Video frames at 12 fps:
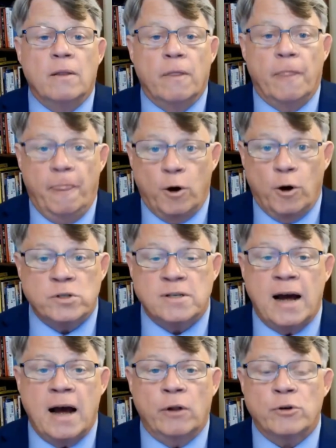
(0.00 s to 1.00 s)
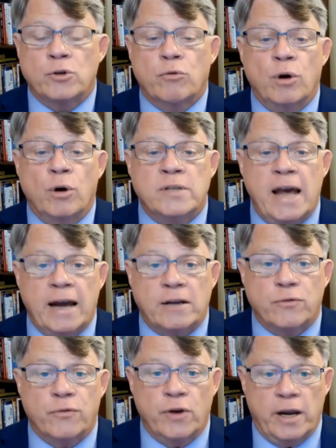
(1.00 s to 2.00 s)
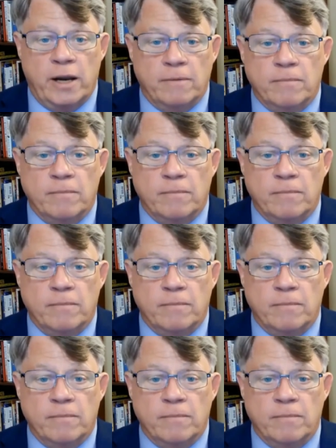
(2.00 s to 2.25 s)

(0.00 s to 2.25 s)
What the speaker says: those dollars grow tax-free.